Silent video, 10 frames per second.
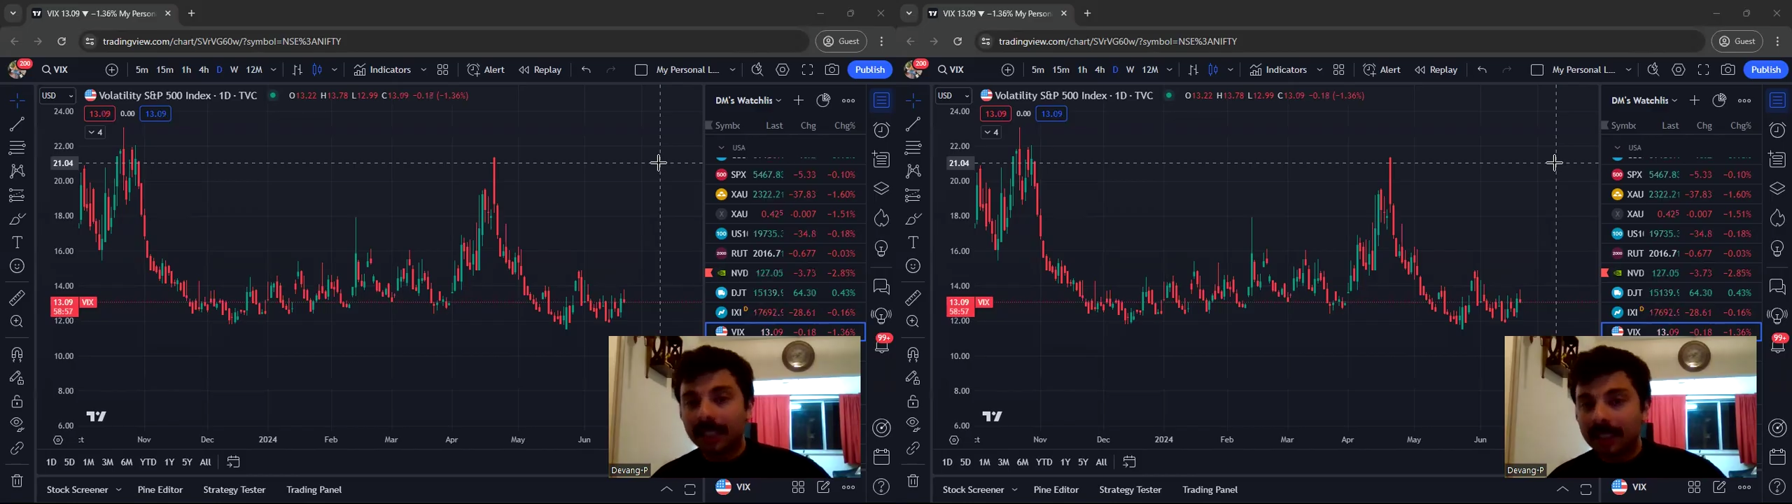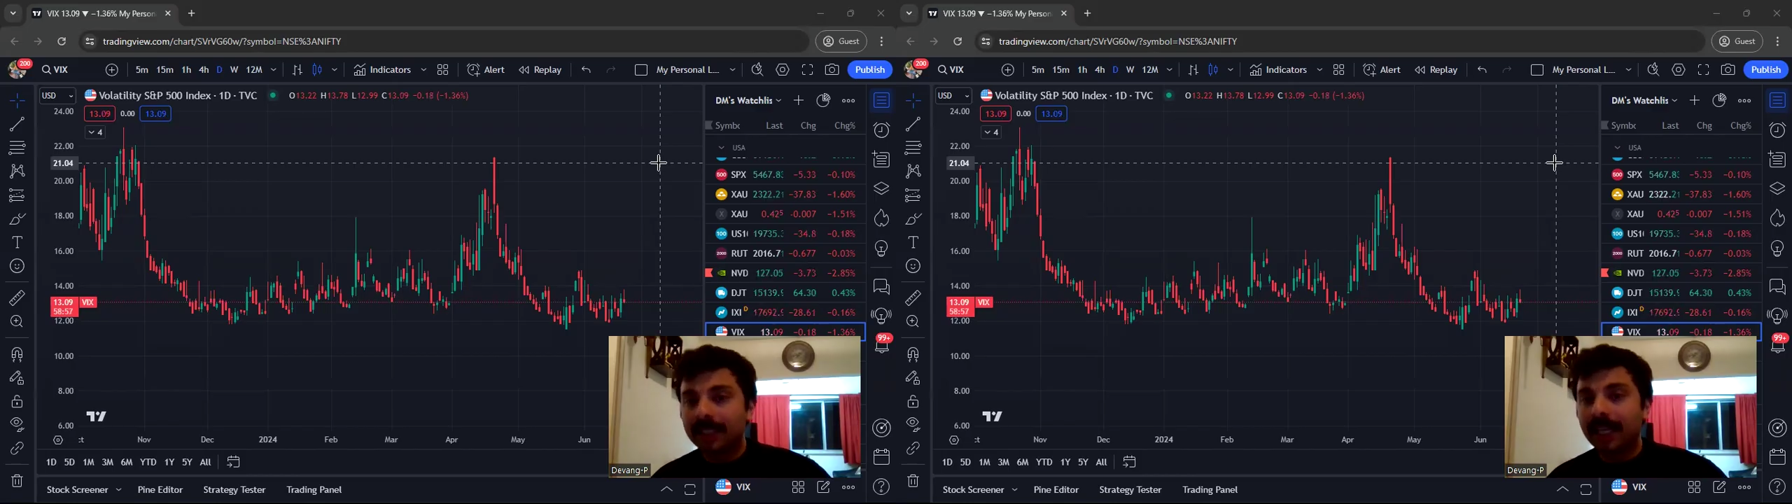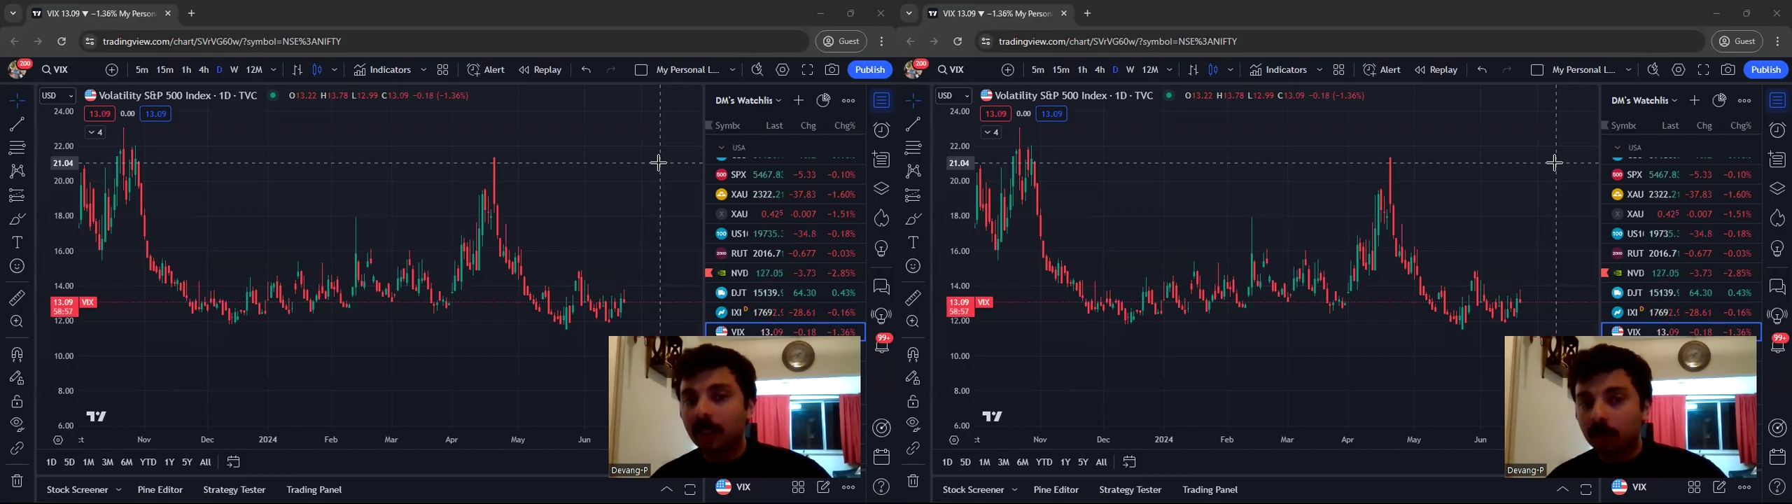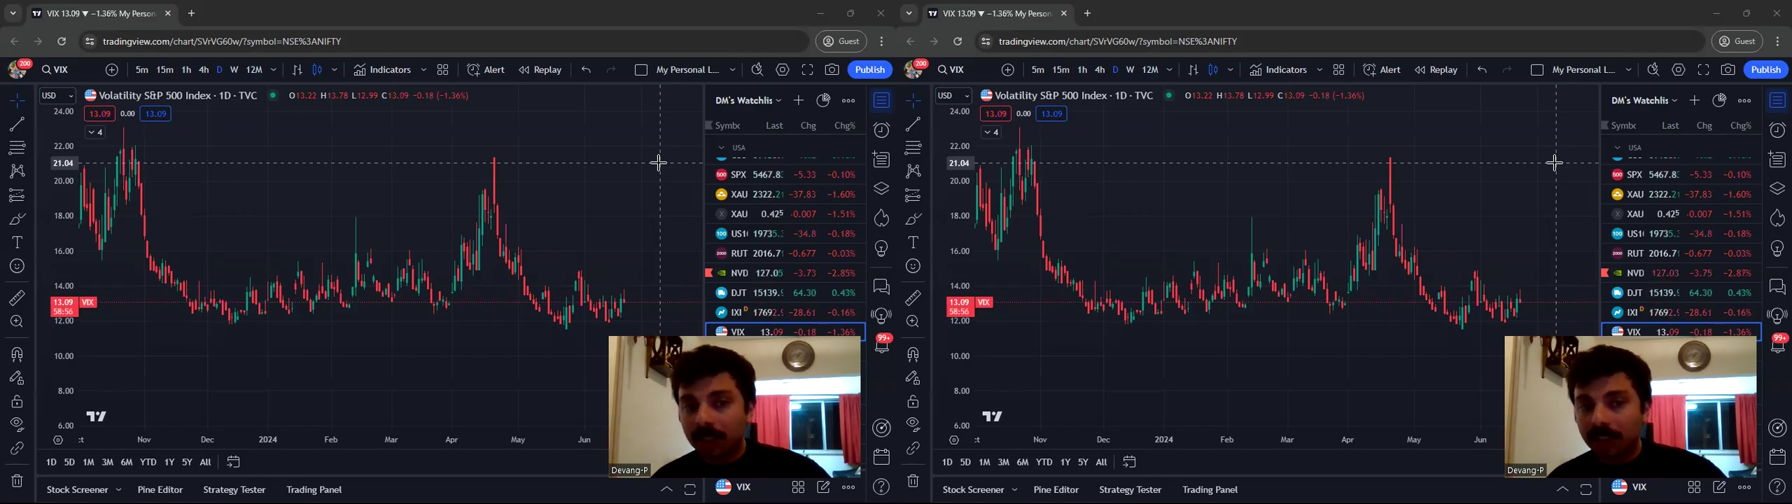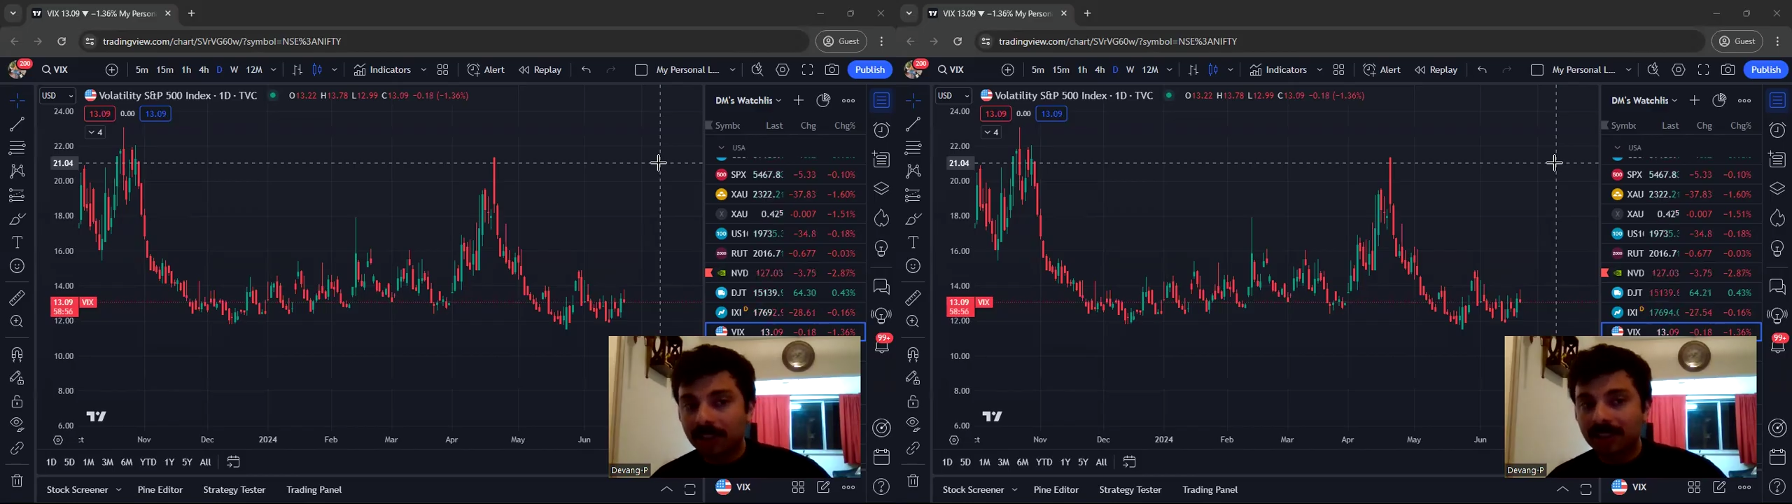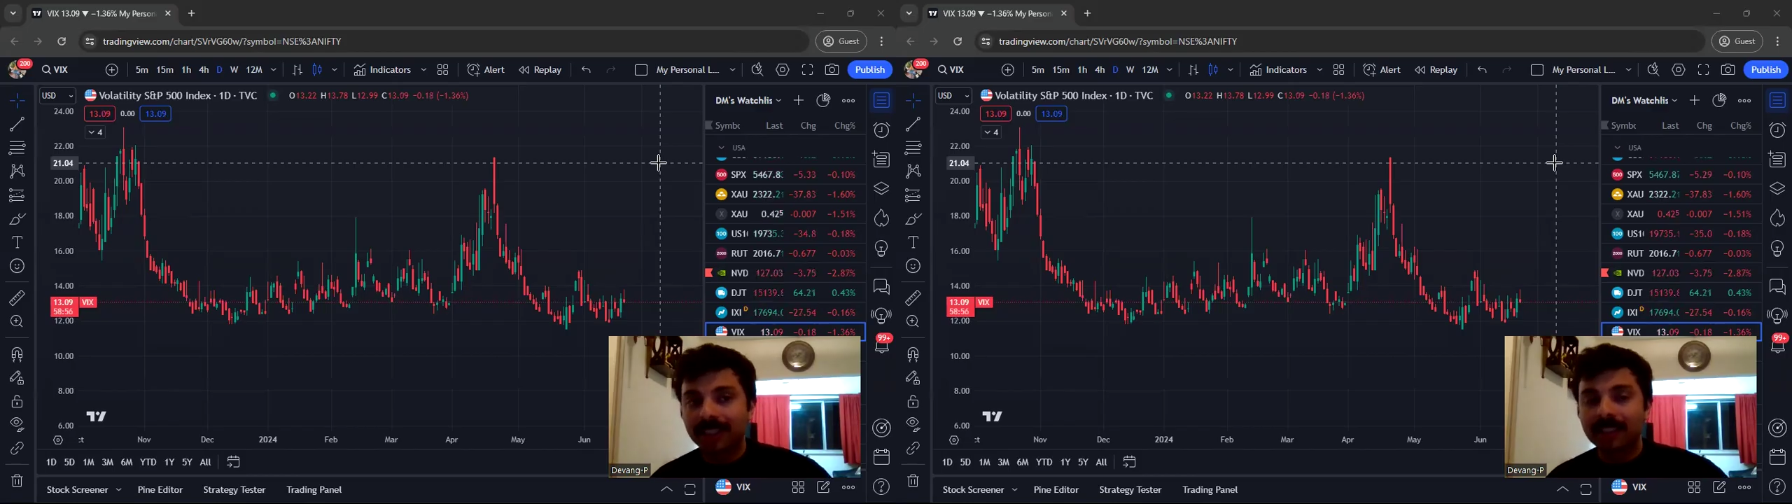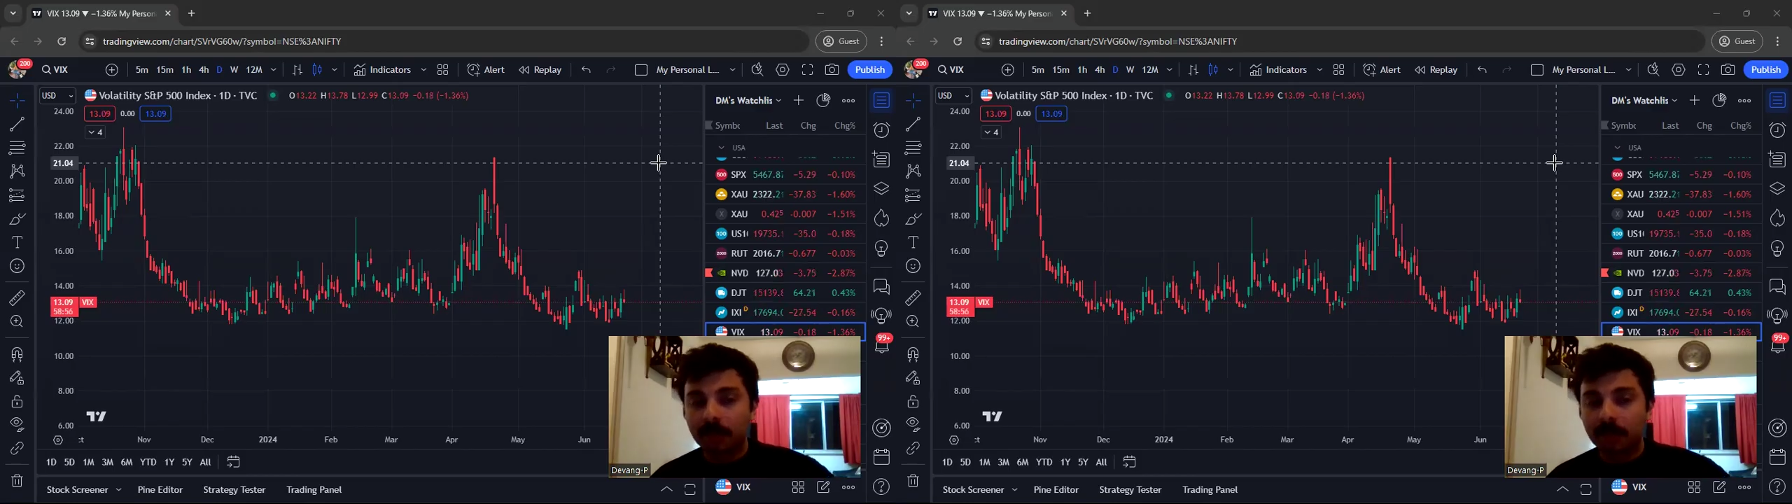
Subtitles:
daily calculations and